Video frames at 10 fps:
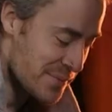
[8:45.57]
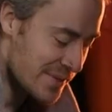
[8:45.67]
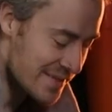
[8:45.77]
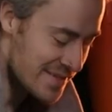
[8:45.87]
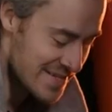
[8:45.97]

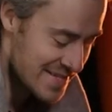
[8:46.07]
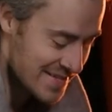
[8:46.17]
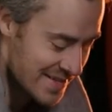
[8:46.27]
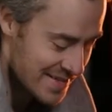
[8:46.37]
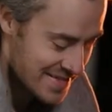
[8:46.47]

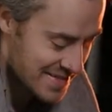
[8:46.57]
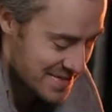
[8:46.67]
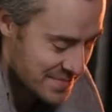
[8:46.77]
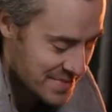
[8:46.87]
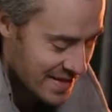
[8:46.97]
Wilderness
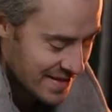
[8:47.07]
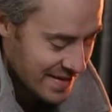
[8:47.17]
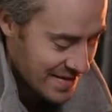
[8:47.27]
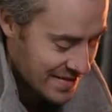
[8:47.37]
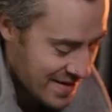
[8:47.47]
Systems,
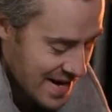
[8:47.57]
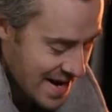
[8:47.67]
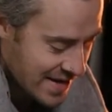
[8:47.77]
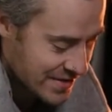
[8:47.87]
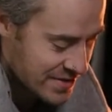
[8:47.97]
their
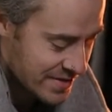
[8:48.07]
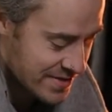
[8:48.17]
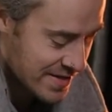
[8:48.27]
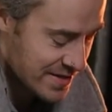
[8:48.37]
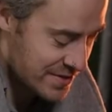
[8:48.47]
hatch, it's
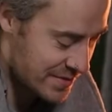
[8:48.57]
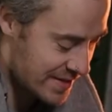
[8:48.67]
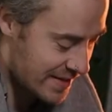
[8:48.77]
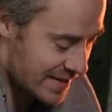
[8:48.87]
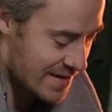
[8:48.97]
got 2
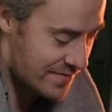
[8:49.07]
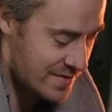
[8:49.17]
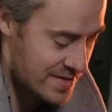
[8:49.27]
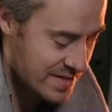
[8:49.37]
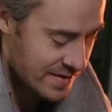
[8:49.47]
little
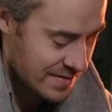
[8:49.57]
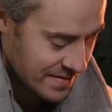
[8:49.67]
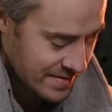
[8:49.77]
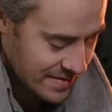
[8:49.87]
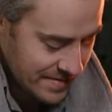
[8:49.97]
levers,
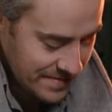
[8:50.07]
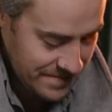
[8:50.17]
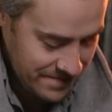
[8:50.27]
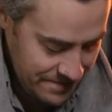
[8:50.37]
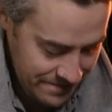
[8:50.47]

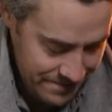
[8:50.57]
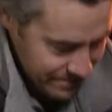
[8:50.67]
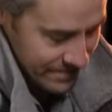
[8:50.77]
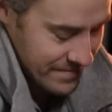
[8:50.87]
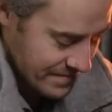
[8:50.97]

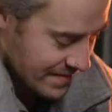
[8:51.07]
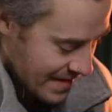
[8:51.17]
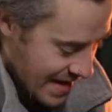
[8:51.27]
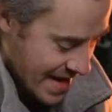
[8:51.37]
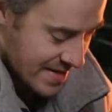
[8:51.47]
and
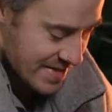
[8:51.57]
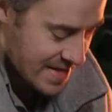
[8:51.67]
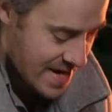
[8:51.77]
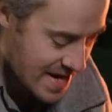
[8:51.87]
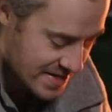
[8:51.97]
it's a
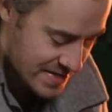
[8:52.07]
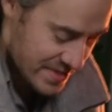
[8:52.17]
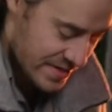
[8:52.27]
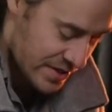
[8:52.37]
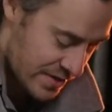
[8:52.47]
nice
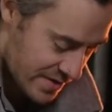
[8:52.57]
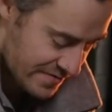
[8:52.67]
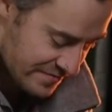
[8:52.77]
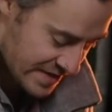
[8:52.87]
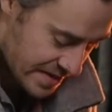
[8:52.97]
secure
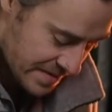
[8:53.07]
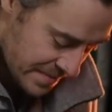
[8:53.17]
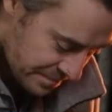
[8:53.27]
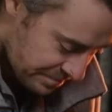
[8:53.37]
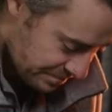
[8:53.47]
fit.
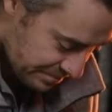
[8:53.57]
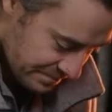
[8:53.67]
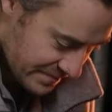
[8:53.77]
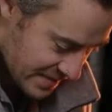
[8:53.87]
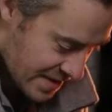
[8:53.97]

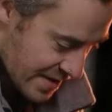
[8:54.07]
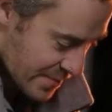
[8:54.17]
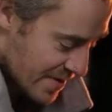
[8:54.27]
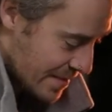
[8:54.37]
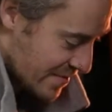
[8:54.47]
Got a
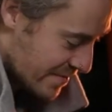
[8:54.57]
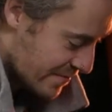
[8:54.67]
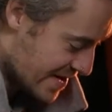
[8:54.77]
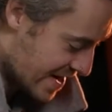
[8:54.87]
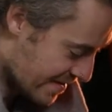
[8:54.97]
rubber
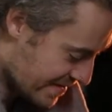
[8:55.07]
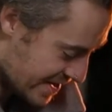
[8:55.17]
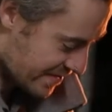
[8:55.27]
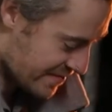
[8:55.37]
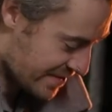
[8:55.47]
ring
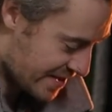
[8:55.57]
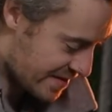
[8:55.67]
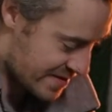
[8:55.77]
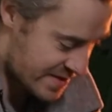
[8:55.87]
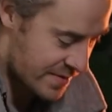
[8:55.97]
in through
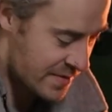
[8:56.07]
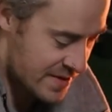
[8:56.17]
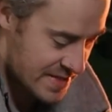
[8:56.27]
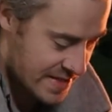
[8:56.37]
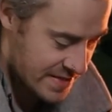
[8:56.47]
here, so
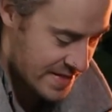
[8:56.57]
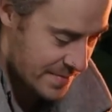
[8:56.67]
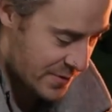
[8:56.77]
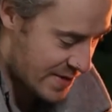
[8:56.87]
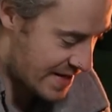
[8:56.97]
it seals
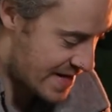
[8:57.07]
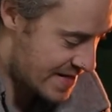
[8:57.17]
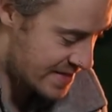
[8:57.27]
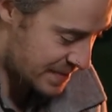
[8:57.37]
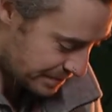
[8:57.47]
up quite nice.